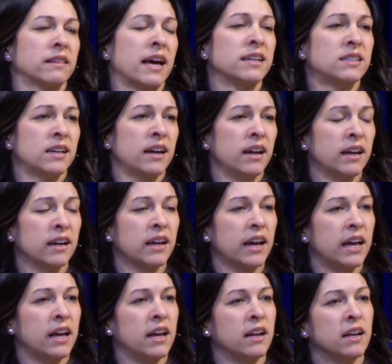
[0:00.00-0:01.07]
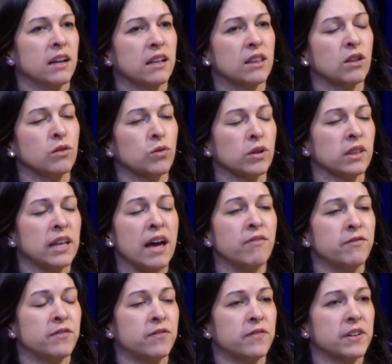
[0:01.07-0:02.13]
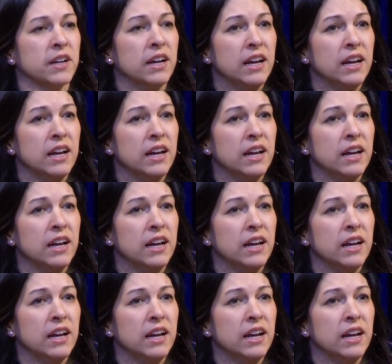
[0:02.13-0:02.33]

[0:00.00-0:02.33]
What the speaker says: that day, and the Lord left.